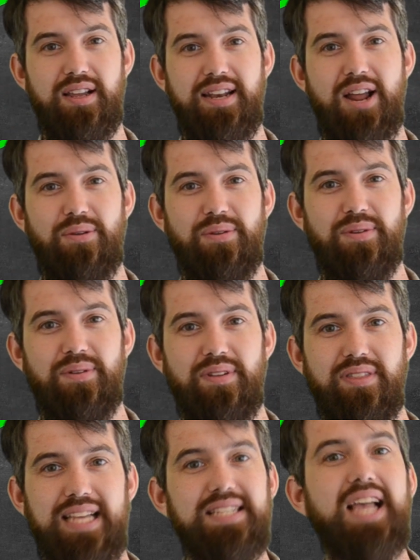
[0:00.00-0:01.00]
Now,
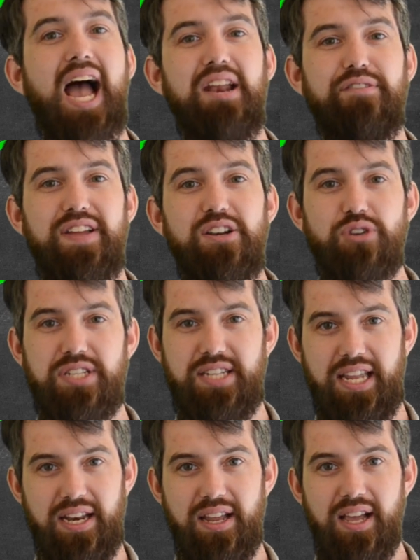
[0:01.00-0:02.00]
that's kind of
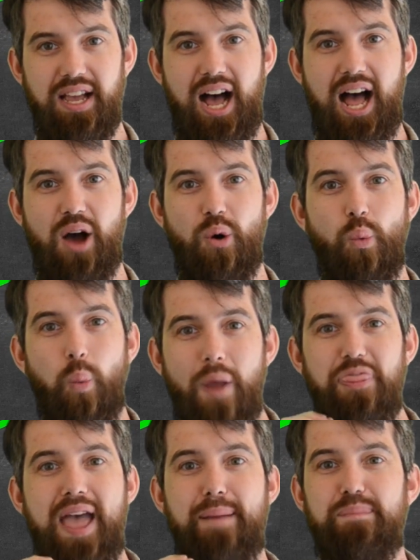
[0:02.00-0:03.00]
interesting. Uh,
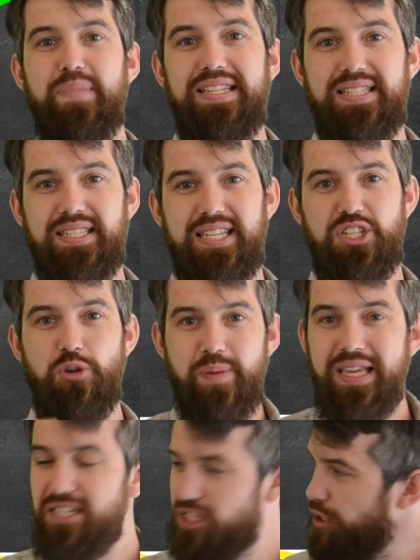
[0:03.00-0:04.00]
what that means is that to
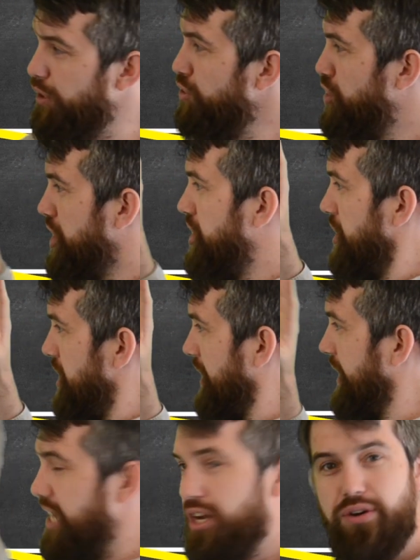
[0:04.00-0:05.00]
be a solution to the
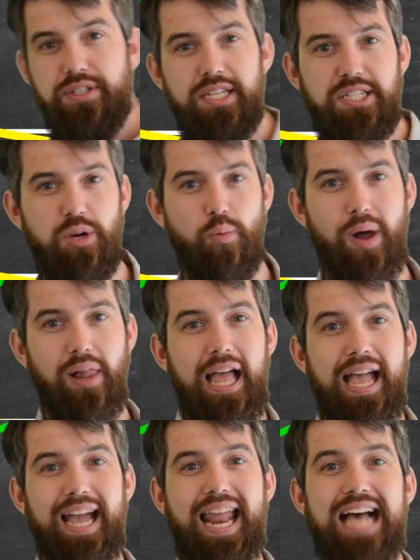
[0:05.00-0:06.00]
linear system, well,
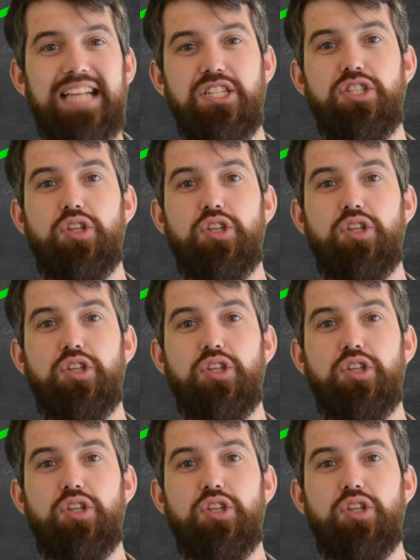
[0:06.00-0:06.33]
it has to